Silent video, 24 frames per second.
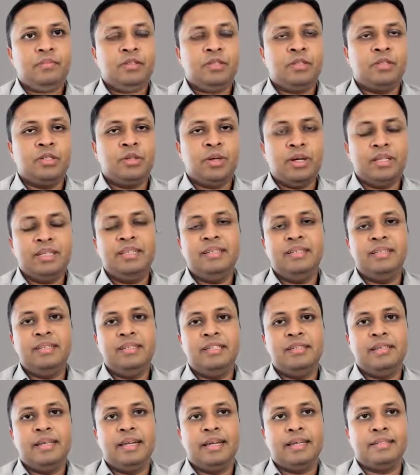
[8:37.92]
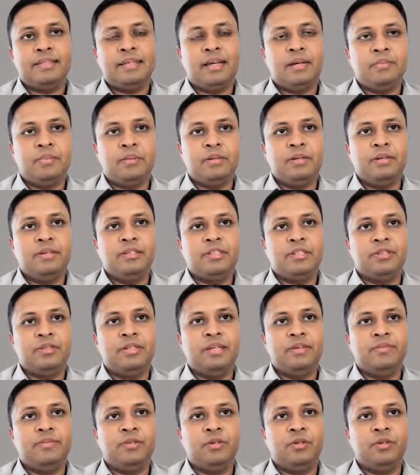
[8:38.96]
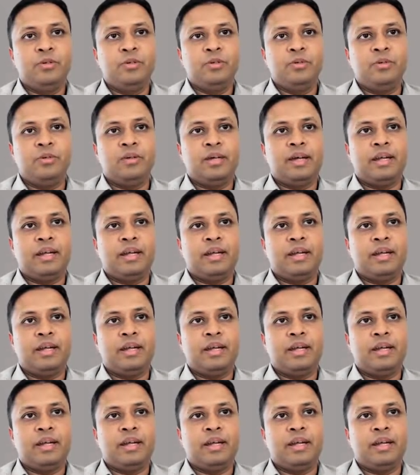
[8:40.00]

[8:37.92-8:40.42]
So I think this example should give you